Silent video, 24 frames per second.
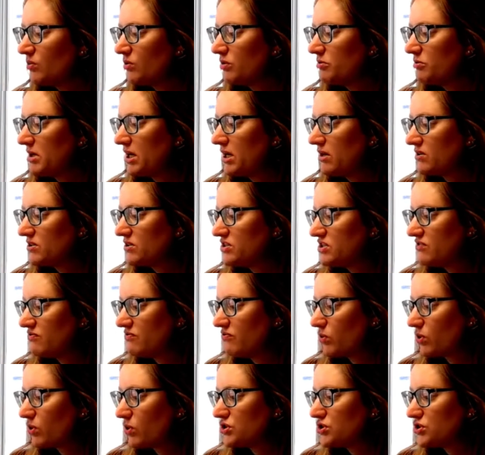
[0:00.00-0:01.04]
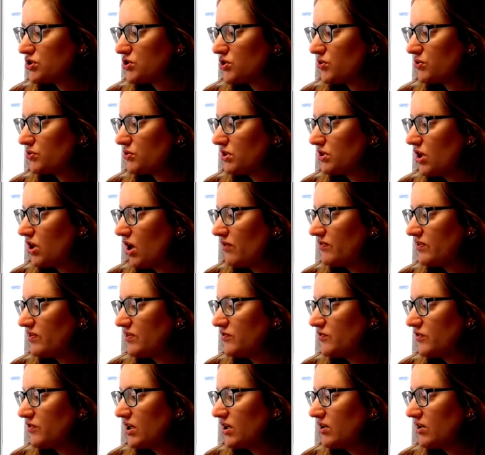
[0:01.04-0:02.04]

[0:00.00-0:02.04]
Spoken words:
When parents divorce, children often